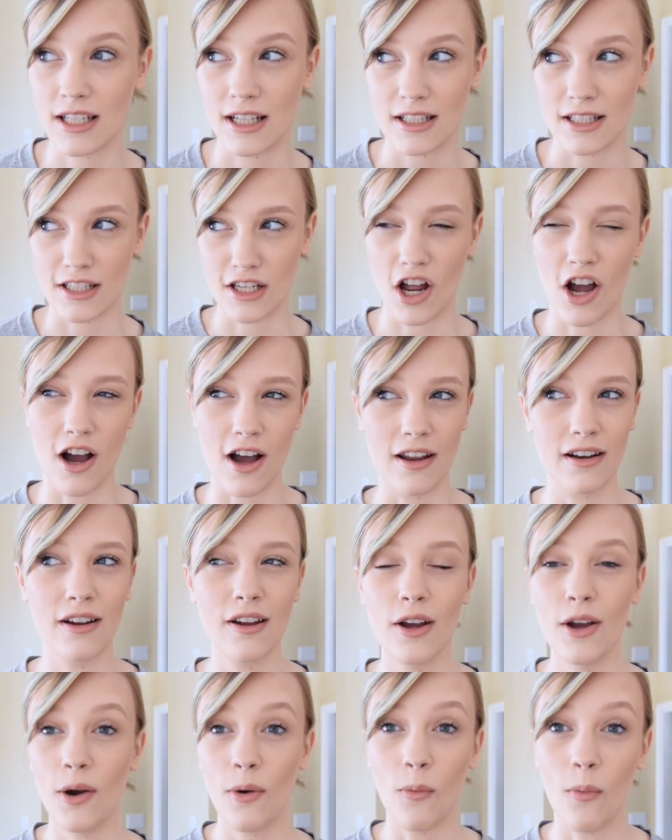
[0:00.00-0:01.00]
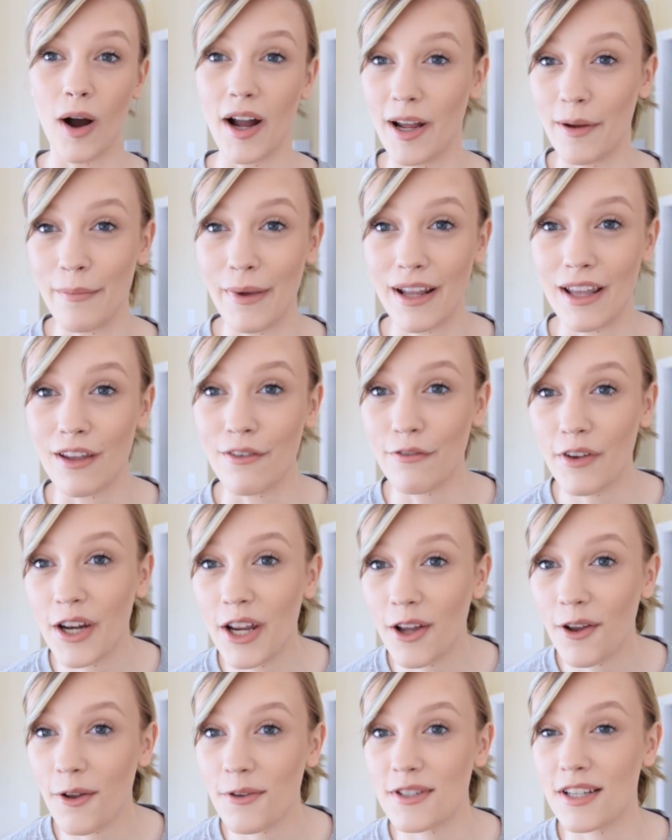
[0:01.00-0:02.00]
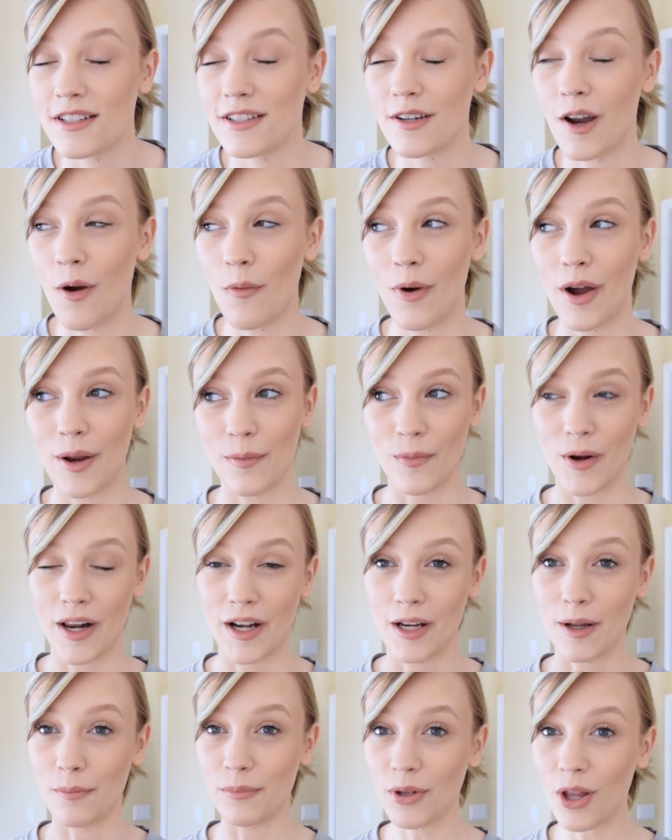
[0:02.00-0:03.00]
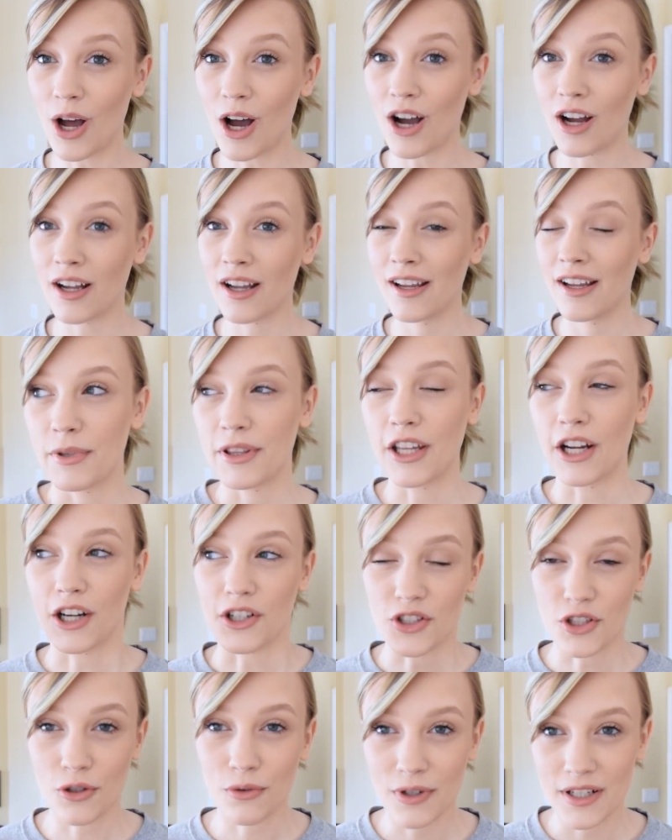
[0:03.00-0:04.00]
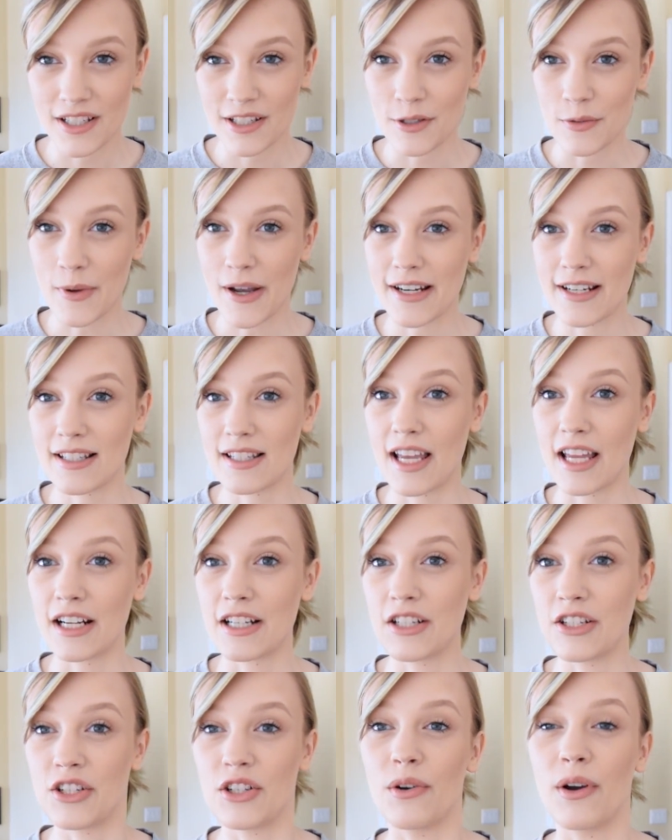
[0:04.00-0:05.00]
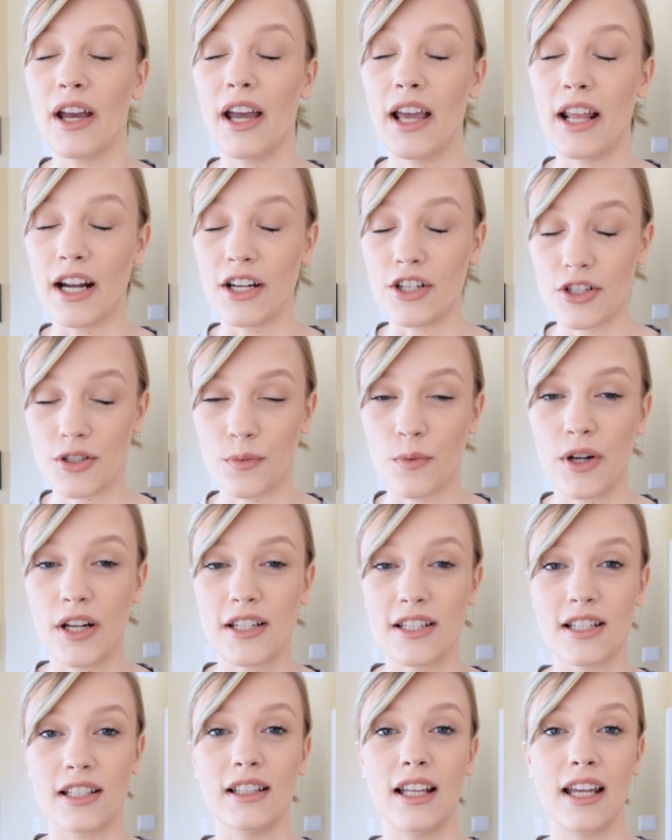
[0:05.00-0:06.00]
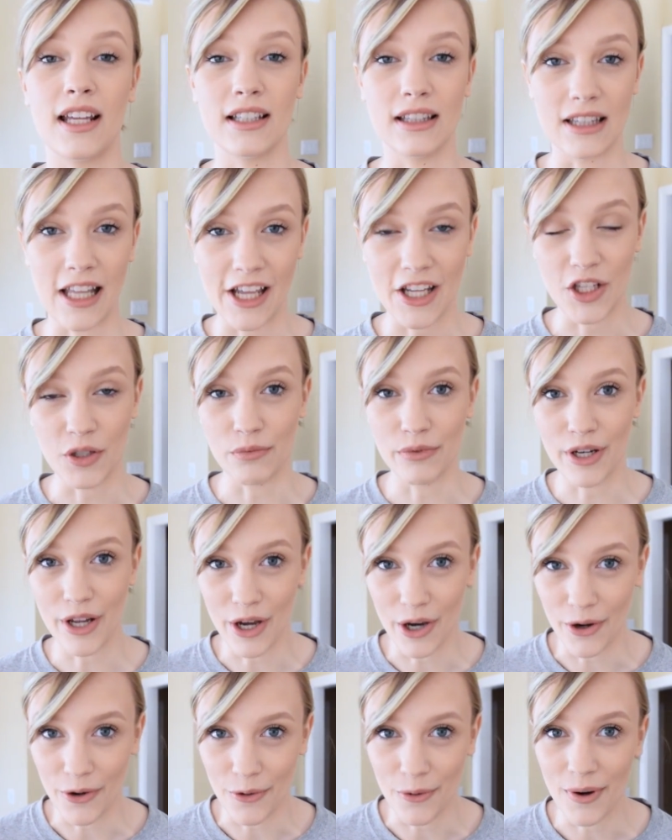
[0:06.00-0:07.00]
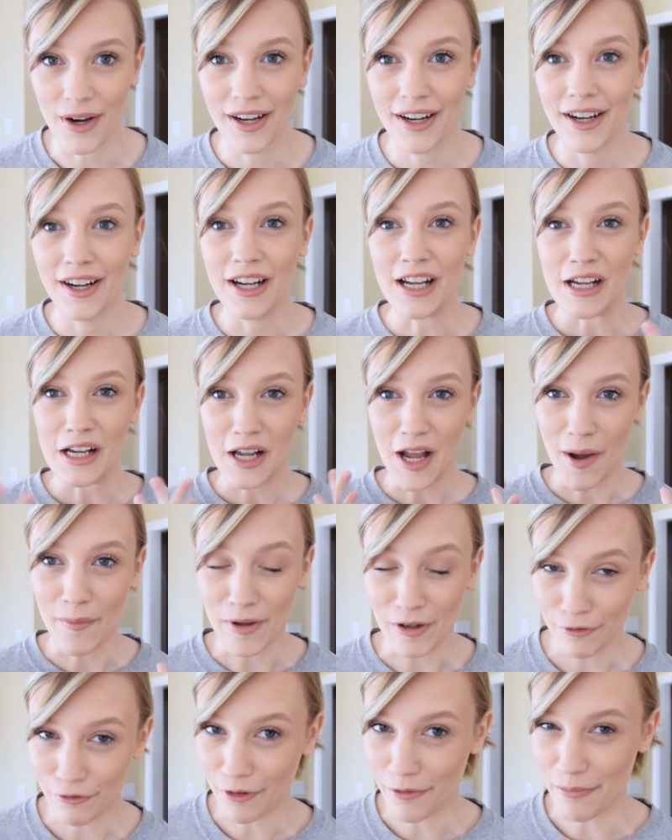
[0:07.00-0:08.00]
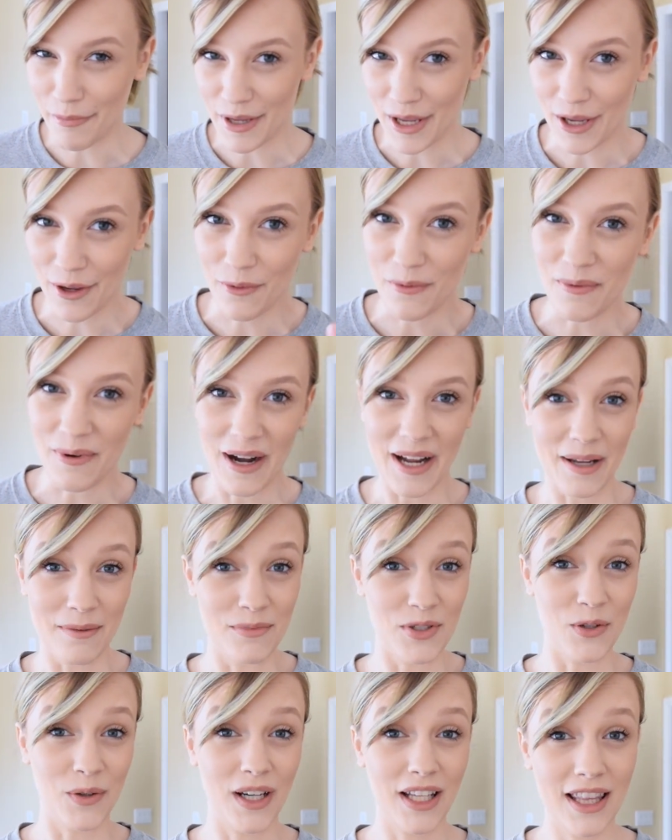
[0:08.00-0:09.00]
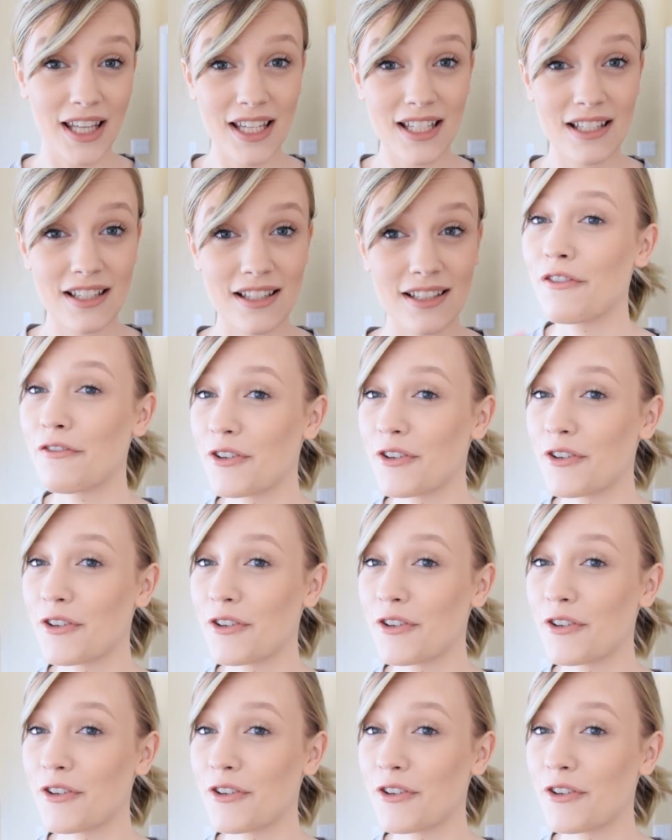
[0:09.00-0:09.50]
That's not why I'm making videos, that's not why I'm writing a blog, but there are two reasons why I decided to do it, and I just wanted to like let you know, coming from me, why I'm doing this.